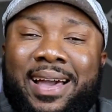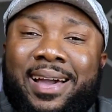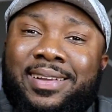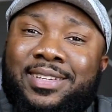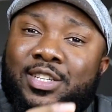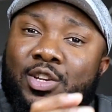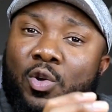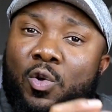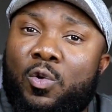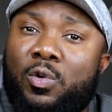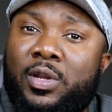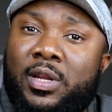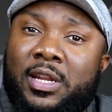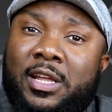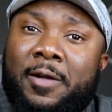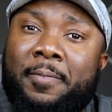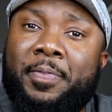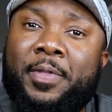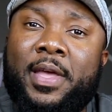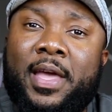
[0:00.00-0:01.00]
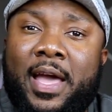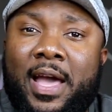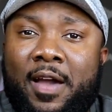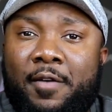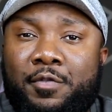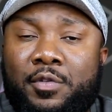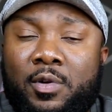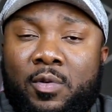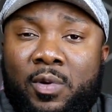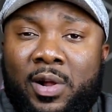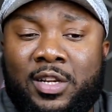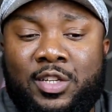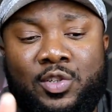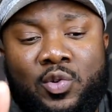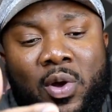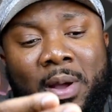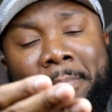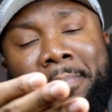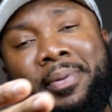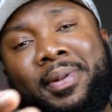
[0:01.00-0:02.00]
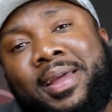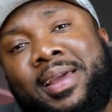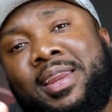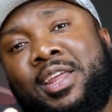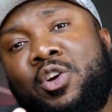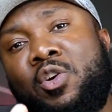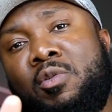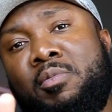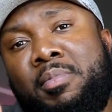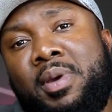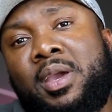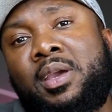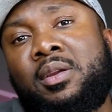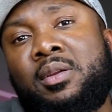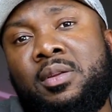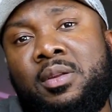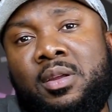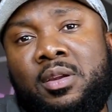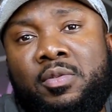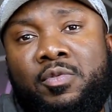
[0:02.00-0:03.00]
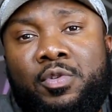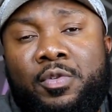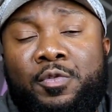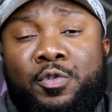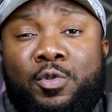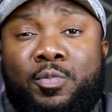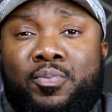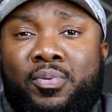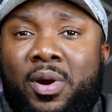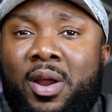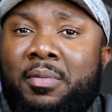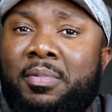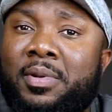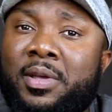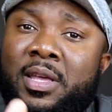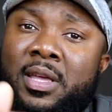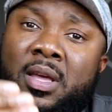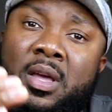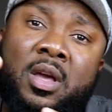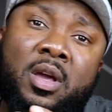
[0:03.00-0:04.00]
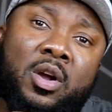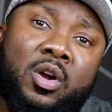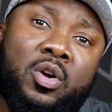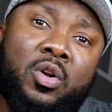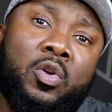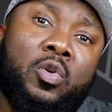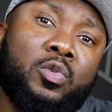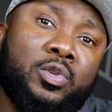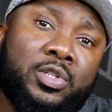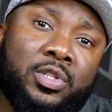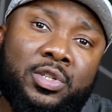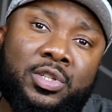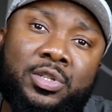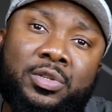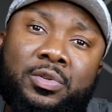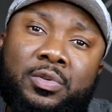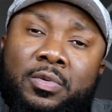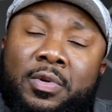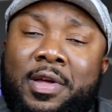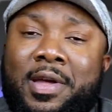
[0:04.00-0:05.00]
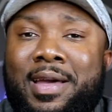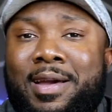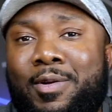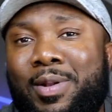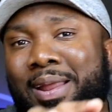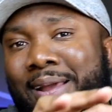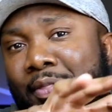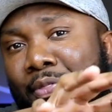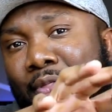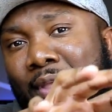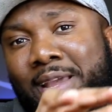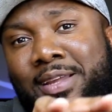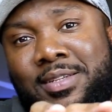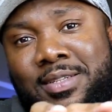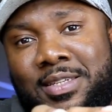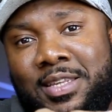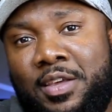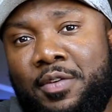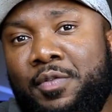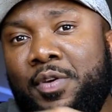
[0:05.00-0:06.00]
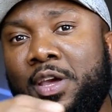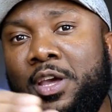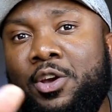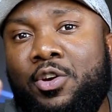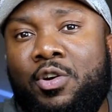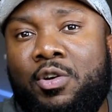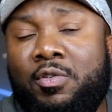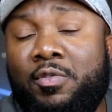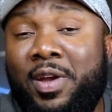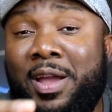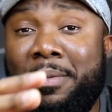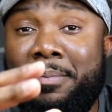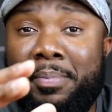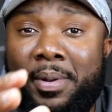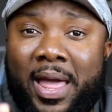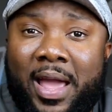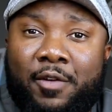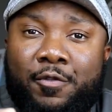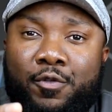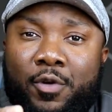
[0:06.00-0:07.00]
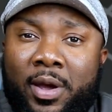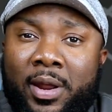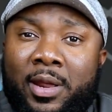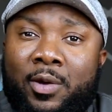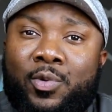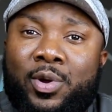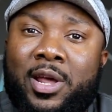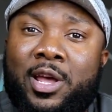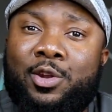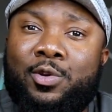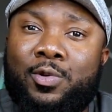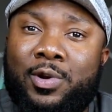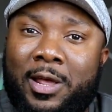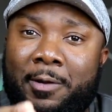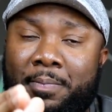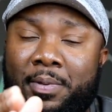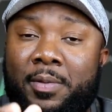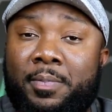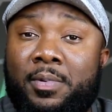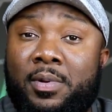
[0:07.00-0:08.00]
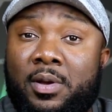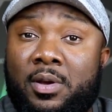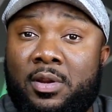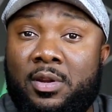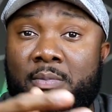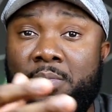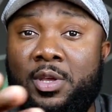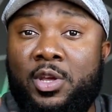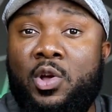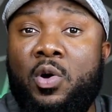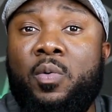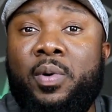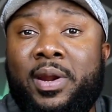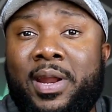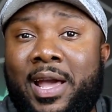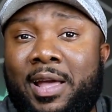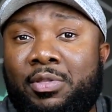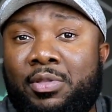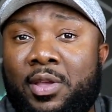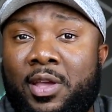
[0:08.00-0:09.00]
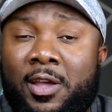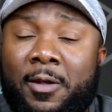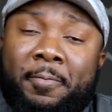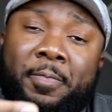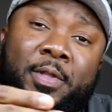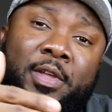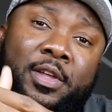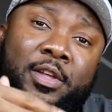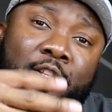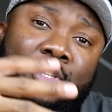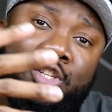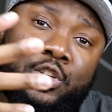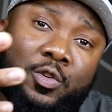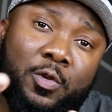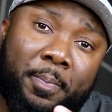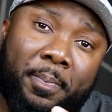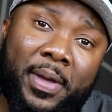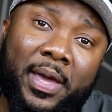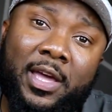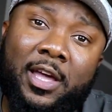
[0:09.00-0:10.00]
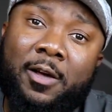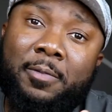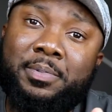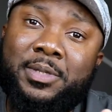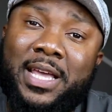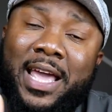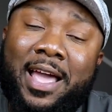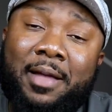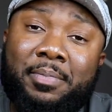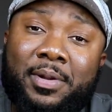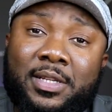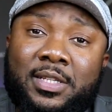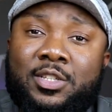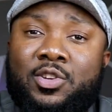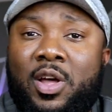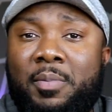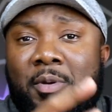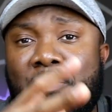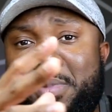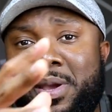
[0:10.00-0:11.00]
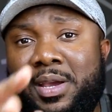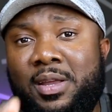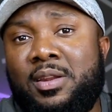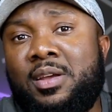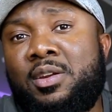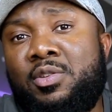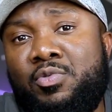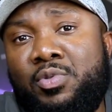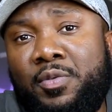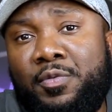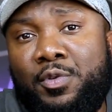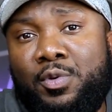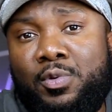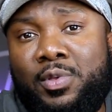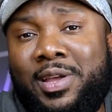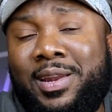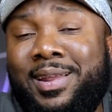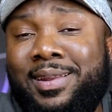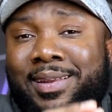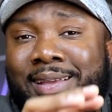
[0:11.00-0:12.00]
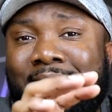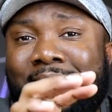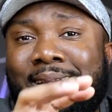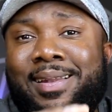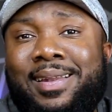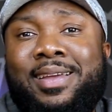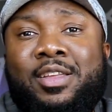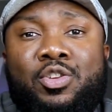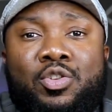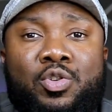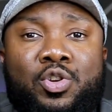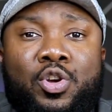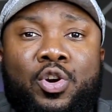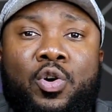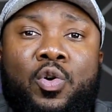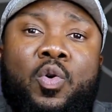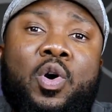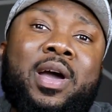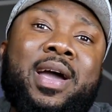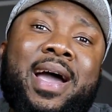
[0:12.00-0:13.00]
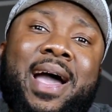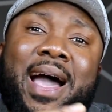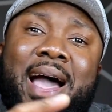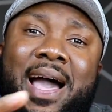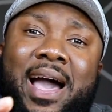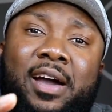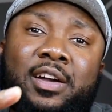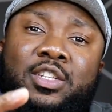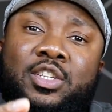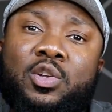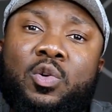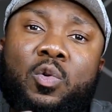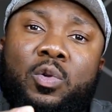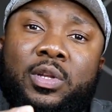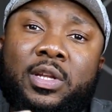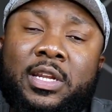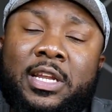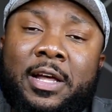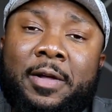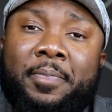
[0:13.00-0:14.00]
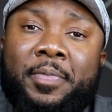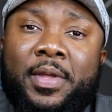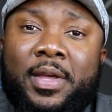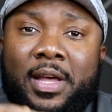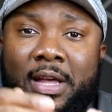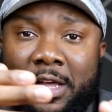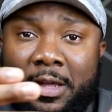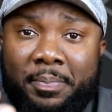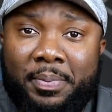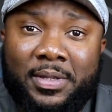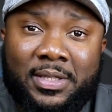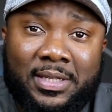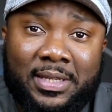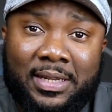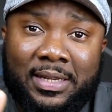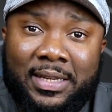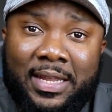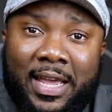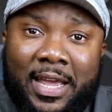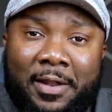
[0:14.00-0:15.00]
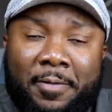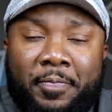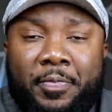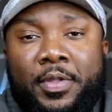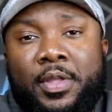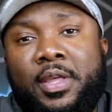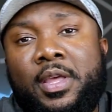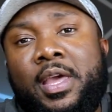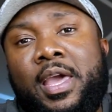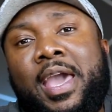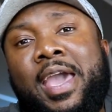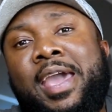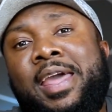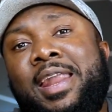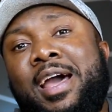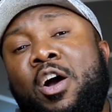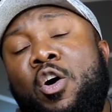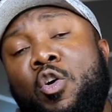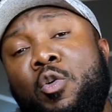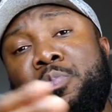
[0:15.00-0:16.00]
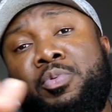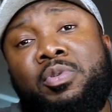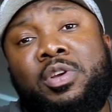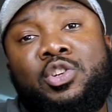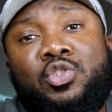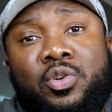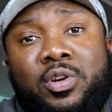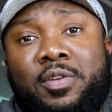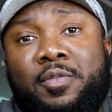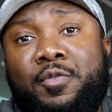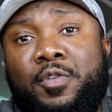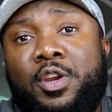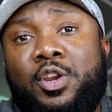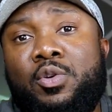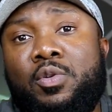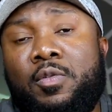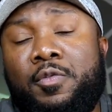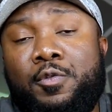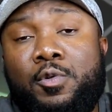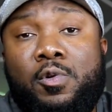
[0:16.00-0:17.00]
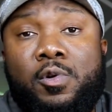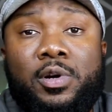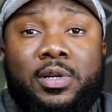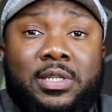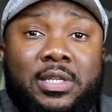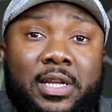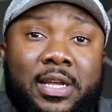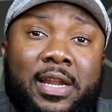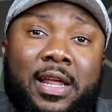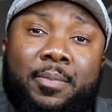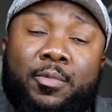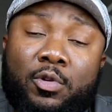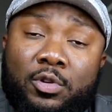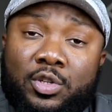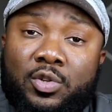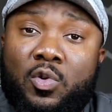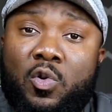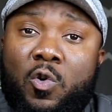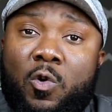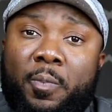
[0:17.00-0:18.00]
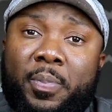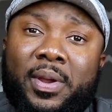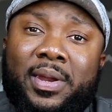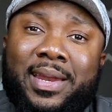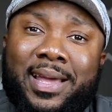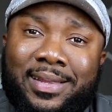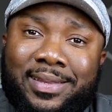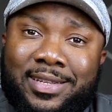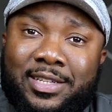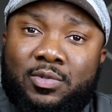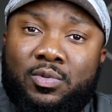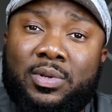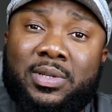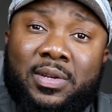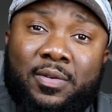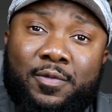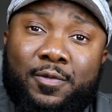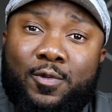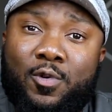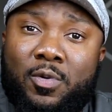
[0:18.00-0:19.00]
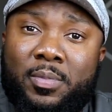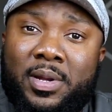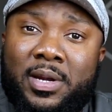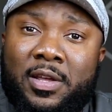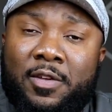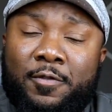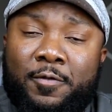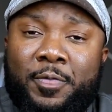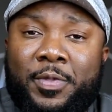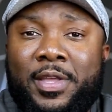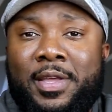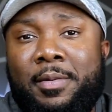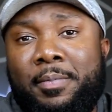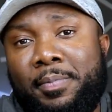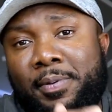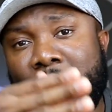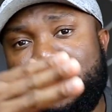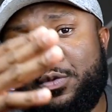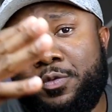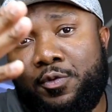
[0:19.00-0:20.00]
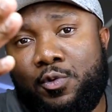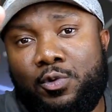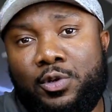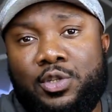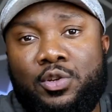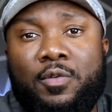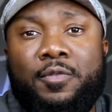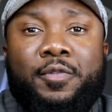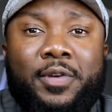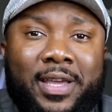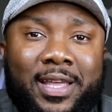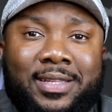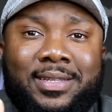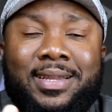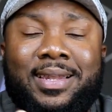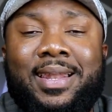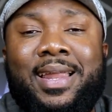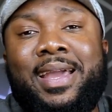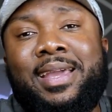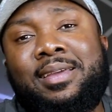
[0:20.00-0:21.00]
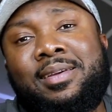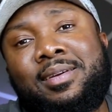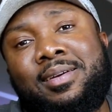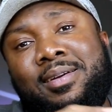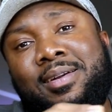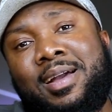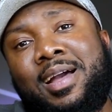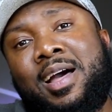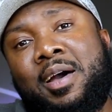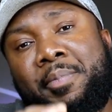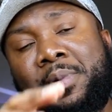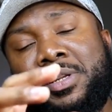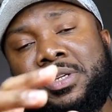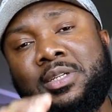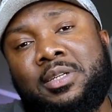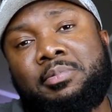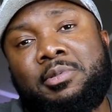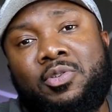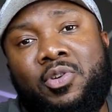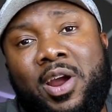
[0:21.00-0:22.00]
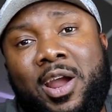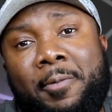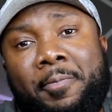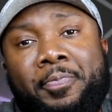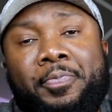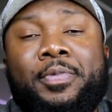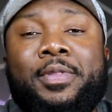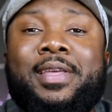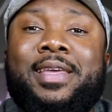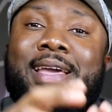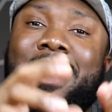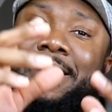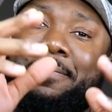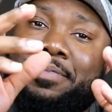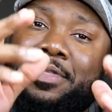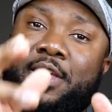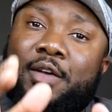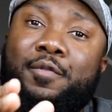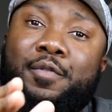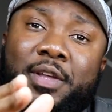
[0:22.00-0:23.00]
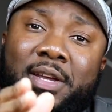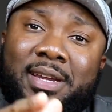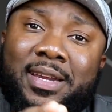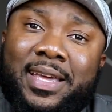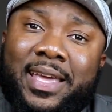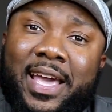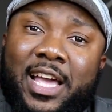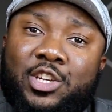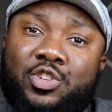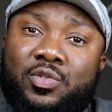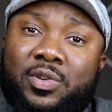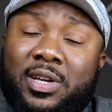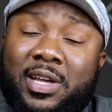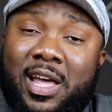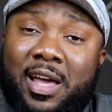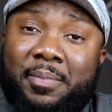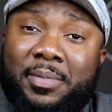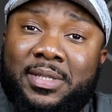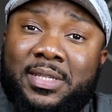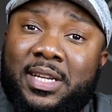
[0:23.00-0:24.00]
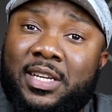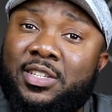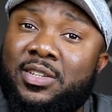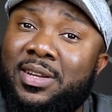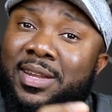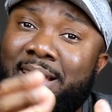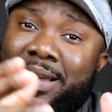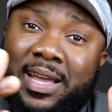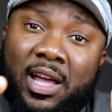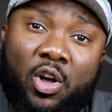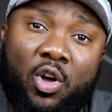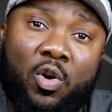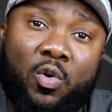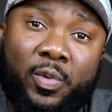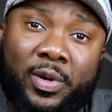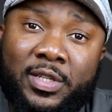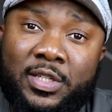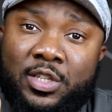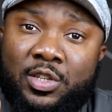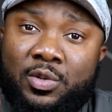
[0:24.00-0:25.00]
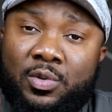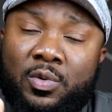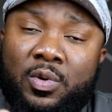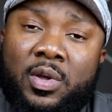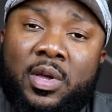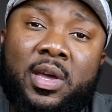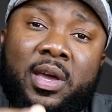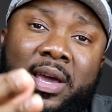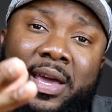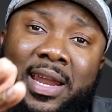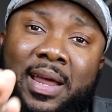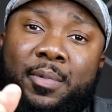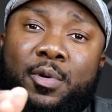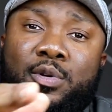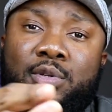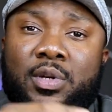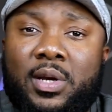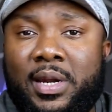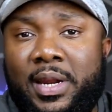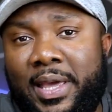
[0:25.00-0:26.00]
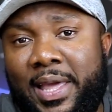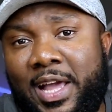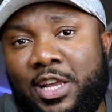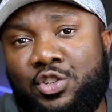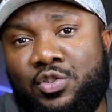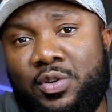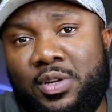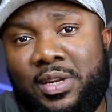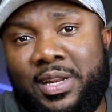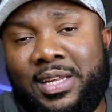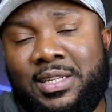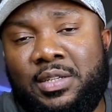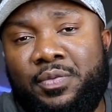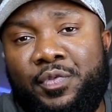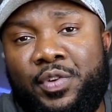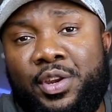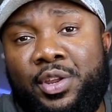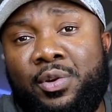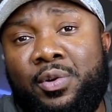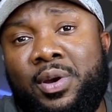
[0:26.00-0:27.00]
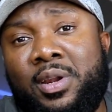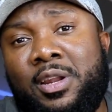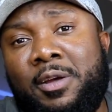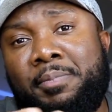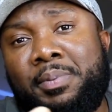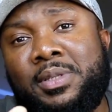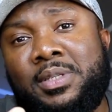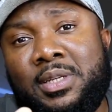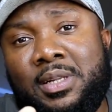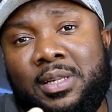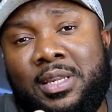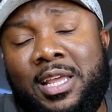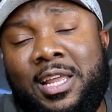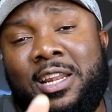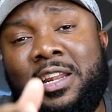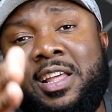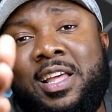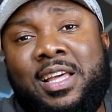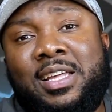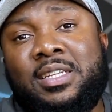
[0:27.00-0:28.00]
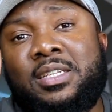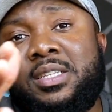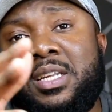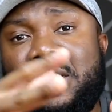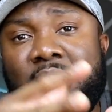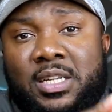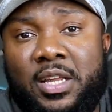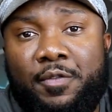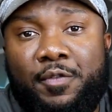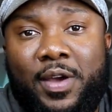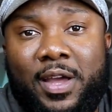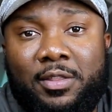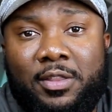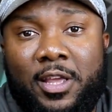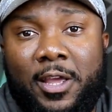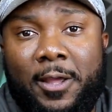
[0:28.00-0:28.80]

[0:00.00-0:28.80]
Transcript: how it's holding up after a while. So I'm planning on making another review probably closer to like Thanksgiving or around Black Friday, when I know that people are going to be going out there to pick up tablets. So I'm gonna make another review then and kind of let you know how it's holding up until then. And I hope you enjoyed the video, of course, and I'm also hoping that this was informative. Please, of course, don't forget to like, comment, subscribe. Definitely gonna catch you in the comment section like I always do, and I'm also gonna catch you in the next video. And up until then, stay safe out